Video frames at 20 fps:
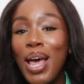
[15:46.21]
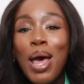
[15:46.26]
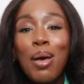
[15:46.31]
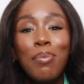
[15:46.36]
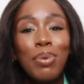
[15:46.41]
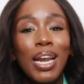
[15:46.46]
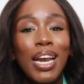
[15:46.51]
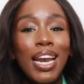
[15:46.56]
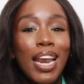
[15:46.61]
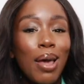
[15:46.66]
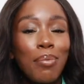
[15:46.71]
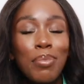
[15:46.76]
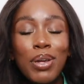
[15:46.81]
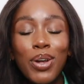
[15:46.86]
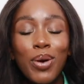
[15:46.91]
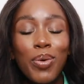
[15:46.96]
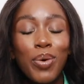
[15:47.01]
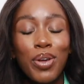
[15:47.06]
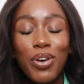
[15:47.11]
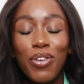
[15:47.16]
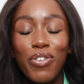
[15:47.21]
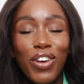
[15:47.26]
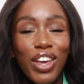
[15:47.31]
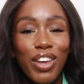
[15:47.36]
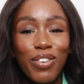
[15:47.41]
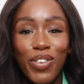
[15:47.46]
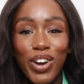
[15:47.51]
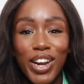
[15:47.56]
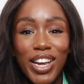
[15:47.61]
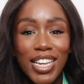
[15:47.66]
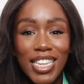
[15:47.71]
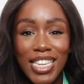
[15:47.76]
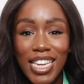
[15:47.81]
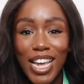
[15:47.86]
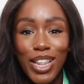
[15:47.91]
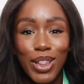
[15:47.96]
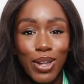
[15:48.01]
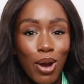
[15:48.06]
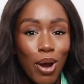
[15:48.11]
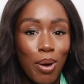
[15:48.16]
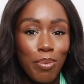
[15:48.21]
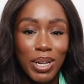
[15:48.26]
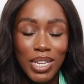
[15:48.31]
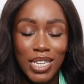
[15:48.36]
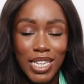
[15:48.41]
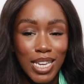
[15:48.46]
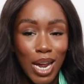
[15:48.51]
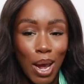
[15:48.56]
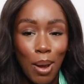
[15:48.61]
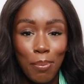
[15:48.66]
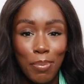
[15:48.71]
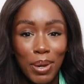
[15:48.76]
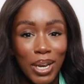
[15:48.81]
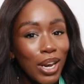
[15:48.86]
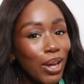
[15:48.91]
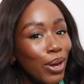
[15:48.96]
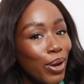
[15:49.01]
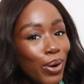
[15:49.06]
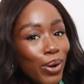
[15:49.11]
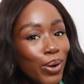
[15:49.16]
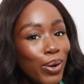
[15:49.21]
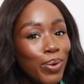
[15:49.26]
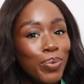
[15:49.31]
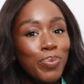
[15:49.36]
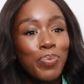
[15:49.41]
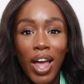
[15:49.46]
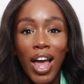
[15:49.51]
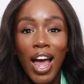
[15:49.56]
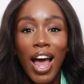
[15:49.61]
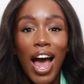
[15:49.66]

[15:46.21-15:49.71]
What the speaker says: But let me know what your favourite is in the comments down below.